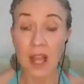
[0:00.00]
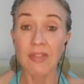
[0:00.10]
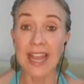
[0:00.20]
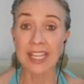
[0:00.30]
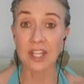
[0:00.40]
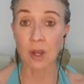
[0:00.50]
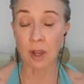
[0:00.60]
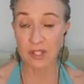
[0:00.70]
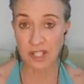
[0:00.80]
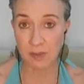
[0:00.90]
that can
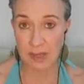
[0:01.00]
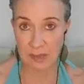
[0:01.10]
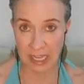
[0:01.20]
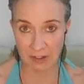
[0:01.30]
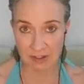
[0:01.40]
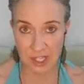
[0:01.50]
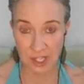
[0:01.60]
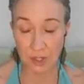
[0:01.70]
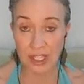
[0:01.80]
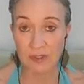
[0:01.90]
also be
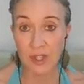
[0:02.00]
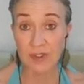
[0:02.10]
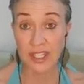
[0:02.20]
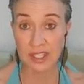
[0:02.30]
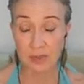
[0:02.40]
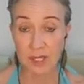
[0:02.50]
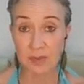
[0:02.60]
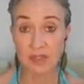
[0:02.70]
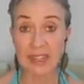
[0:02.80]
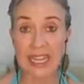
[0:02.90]
beneficial if you have the
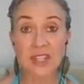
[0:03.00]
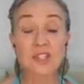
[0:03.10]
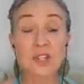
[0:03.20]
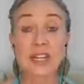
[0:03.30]
symptoms of cancer.